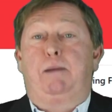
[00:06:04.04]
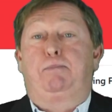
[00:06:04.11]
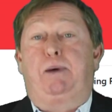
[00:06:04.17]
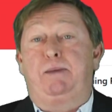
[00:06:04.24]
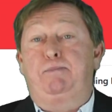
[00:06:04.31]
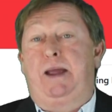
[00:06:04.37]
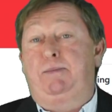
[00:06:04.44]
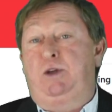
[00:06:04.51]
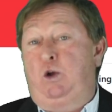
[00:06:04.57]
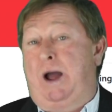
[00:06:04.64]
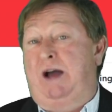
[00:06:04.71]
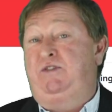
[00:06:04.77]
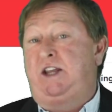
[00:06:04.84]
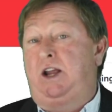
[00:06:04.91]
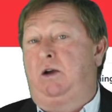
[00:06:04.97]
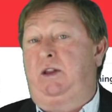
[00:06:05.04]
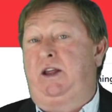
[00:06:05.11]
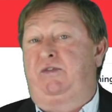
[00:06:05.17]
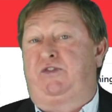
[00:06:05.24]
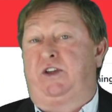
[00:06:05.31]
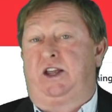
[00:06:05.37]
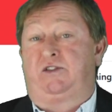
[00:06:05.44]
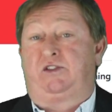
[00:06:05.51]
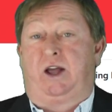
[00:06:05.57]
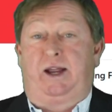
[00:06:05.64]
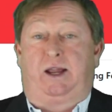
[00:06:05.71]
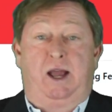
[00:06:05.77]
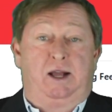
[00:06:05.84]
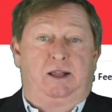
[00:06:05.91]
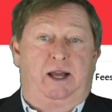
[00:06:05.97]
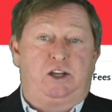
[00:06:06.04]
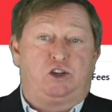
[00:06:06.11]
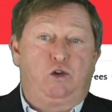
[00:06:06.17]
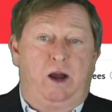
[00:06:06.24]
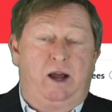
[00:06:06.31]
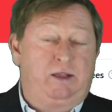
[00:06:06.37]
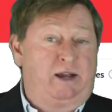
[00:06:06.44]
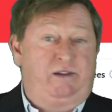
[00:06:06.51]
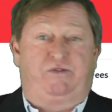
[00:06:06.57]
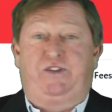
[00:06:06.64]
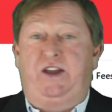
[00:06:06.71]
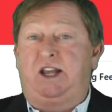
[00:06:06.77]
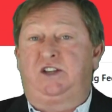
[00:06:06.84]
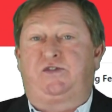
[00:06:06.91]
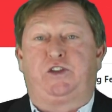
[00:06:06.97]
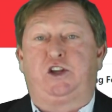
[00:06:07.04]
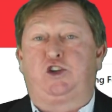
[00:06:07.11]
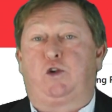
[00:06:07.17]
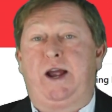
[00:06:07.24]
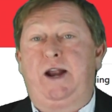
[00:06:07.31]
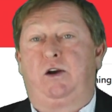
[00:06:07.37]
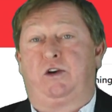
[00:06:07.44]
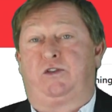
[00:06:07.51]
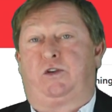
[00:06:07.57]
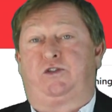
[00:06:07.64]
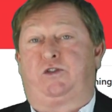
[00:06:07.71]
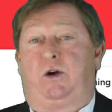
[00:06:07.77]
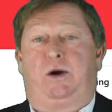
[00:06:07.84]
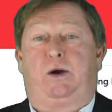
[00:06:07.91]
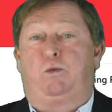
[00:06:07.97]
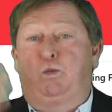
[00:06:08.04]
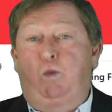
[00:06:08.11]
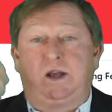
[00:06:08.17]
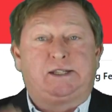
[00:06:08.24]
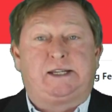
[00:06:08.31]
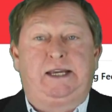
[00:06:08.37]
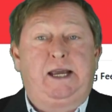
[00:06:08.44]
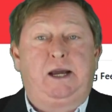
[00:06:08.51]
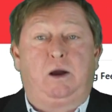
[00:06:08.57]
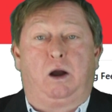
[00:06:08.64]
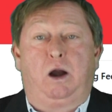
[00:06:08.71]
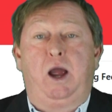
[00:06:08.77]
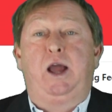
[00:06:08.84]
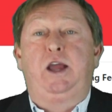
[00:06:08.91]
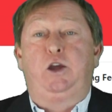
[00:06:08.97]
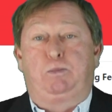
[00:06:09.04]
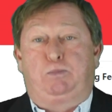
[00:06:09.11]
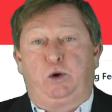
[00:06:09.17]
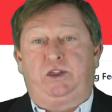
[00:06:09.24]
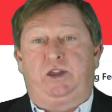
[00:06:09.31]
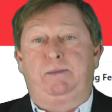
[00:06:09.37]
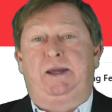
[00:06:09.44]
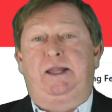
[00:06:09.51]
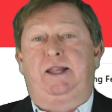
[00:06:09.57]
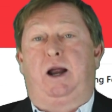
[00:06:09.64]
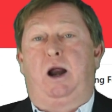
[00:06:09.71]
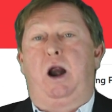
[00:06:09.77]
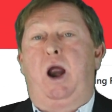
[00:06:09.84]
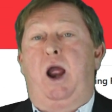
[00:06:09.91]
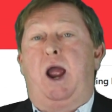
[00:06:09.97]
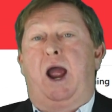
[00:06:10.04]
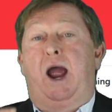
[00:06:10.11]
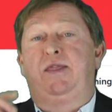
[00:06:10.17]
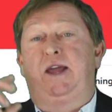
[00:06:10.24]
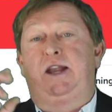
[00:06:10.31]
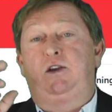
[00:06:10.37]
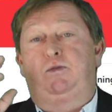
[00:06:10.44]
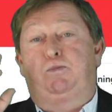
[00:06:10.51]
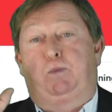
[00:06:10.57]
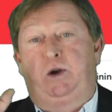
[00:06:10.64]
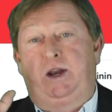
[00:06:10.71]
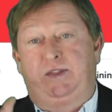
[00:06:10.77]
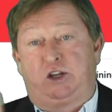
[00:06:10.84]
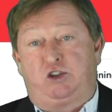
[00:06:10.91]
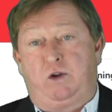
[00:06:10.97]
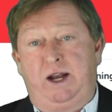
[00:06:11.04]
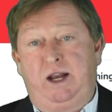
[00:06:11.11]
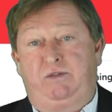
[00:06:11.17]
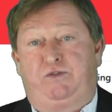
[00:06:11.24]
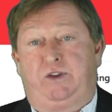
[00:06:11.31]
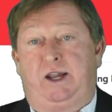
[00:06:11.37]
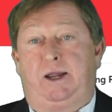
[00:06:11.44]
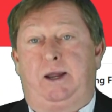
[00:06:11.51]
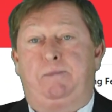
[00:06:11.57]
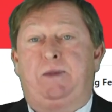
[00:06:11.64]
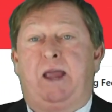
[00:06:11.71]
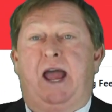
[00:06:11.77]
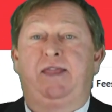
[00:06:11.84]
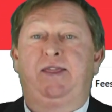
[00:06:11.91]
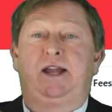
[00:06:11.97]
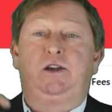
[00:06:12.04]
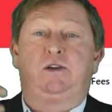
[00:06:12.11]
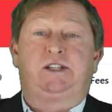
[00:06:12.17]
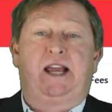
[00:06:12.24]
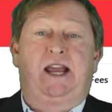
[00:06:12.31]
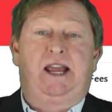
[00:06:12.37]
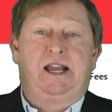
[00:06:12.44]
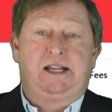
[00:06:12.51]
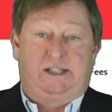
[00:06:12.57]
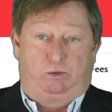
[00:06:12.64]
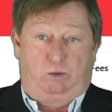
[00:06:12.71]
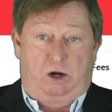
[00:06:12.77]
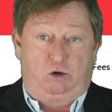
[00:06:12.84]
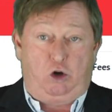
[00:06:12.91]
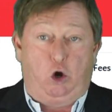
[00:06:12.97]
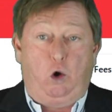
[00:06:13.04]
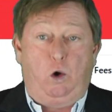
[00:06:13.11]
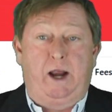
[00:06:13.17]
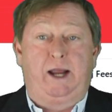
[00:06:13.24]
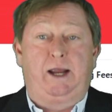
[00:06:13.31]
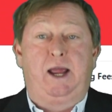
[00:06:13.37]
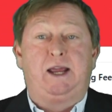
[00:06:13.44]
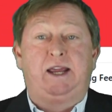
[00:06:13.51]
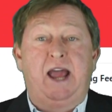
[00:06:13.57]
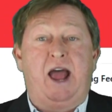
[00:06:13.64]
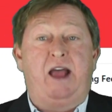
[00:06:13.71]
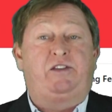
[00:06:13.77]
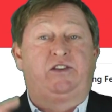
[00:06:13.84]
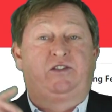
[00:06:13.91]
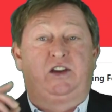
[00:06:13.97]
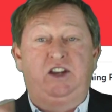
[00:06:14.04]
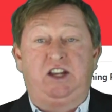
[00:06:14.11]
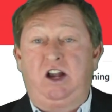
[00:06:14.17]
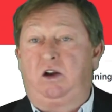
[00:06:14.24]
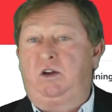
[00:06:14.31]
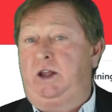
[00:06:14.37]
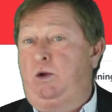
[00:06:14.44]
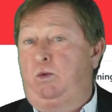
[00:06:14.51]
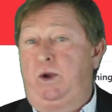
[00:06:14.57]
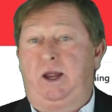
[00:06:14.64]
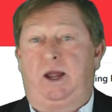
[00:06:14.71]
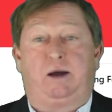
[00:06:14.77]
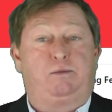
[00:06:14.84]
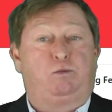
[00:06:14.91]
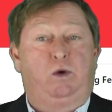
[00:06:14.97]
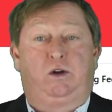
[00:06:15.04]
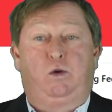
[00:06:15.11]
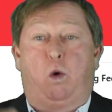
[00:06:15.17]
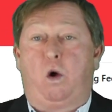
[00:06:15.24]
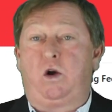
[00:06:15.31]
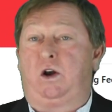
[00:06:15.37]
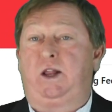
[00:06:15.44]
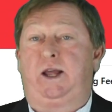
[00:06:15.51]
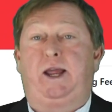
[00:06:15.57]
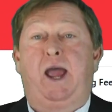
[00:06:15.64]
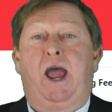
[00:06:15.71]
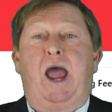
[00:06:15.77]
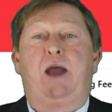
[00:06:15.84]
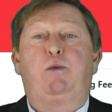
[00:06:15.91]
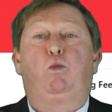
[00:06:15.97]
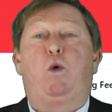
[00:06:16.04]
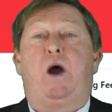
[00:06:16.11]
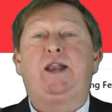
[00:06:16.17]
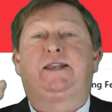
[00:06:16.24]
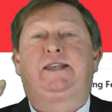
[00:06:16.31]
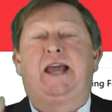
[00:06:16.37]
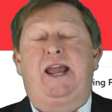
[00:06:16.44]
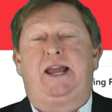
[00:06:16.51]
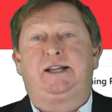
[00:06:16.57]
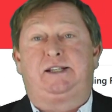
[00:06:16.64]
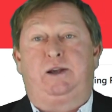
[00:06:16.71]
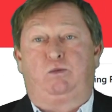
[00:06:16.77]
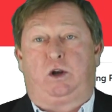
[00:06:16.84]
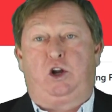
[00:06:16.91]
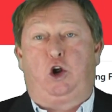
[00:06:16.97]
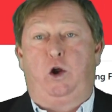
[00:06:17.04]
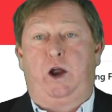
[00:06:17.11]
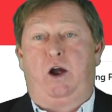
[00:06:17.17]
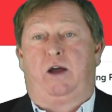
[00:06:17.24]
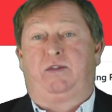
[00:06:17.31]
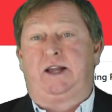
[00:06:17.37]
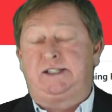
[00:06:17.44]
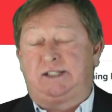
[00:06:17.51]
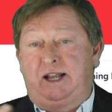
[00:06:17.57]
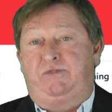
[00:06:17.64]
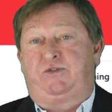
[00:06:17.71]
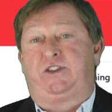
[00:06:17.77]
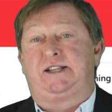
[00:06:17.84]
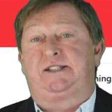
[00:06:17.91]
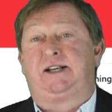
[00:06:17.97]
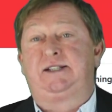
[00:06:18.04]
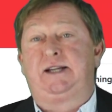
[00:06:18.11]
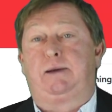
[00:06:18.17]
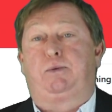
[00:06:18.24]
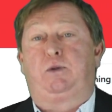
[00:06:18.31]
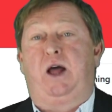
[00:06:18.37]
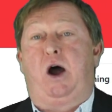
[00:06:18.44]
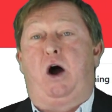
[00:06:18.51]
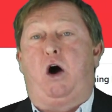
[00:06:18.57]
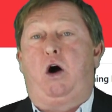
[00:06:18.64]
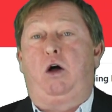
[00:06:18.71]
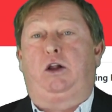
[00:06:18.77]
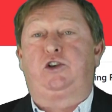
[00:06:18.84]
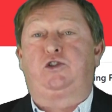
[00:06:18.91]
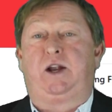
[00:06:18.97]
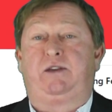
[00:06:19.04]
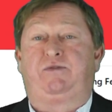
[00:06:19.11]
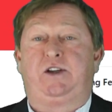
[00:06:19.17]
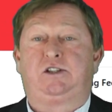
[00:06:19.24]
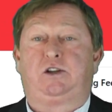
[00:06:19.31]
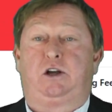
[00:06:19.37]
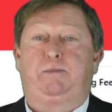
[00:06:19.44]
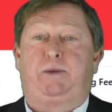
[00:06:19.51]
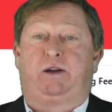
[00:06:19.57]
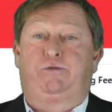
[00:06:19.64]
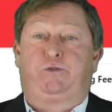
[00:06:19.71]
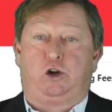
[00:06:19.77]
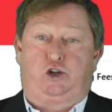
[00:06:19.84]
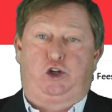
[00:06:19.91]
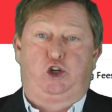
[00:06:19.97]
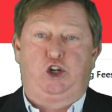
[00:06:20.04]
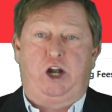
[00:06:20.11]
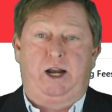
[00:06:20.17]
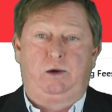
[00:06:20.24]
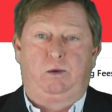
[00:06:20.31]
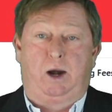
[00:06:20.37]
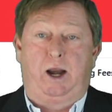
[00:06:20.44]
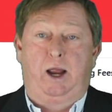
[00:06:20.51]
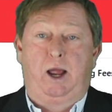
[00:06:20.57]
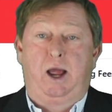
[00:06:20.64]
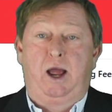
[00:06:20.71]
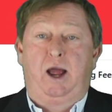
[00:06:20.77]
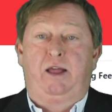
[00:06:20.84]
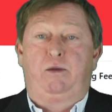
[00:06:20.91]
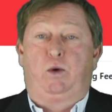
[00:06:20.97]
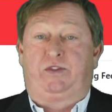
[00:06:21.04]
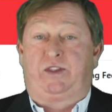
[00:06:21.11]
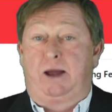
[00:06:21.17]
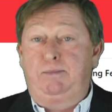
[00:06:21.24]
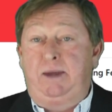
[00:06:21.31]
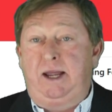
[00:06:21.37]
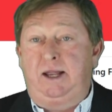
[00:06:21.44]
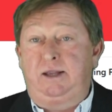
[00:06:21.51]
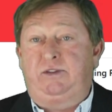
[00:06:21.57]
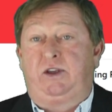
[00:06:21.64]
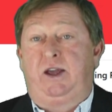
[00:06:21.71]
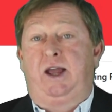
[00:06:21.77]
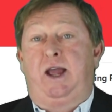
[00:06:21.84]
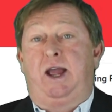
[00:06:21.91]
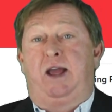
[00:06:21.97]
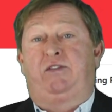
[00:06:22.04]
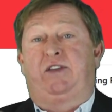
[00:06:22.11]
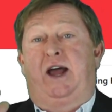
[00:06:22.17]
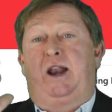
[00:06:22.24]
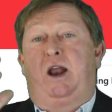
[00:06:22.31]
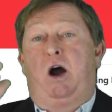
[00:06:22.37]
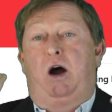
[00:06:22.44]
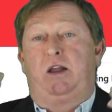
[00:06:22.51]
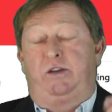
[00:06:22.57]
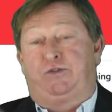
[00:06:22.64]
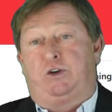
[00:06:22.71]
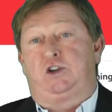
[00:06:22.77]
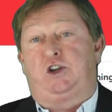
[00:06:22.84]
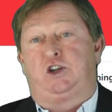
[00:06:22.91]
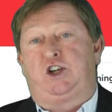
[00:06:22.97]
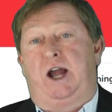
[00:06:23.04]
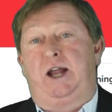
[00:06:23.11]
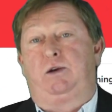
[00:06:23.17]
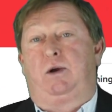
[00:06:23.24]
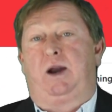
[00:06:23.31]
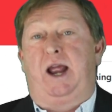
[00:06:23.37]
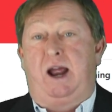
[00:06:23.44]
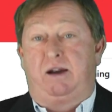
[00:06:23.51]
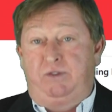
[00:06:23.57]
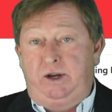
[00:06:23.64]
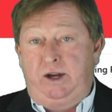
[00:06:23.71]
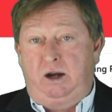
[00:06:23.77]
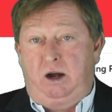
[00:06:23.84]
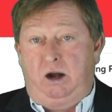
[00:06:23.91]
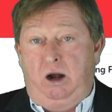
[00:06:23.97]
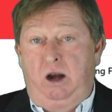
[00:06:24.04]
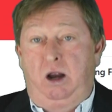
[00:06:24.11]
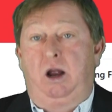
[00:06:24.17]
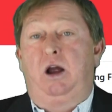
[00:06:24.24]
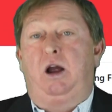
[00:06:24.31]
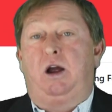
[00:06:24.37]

But maybe you have yearly fees, like fees for the trainers or so once a year. You put them in there, and then you put in the training fee, and then you say, is it recurring? Yes. Is it yearly, quarterly? And what day is it recurring on? Let's say for this example, all our training fees are going to be on 1st of January. What that means is that on the 1st of January every year,